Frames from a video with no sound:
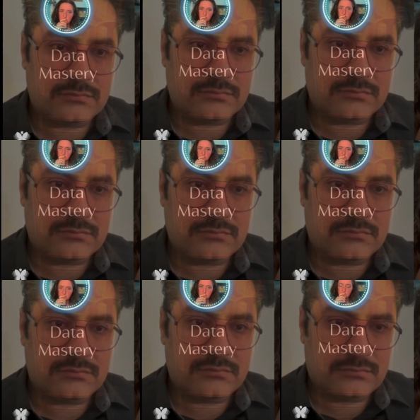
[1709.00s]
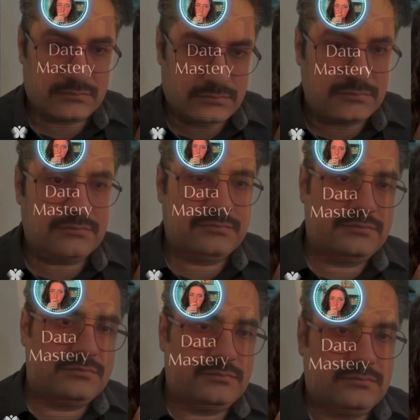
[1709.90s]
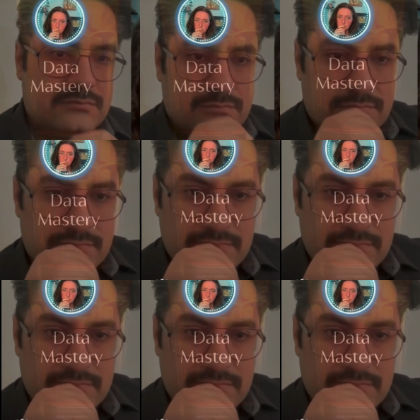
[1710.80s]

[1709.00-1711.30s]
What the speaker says: [no speech]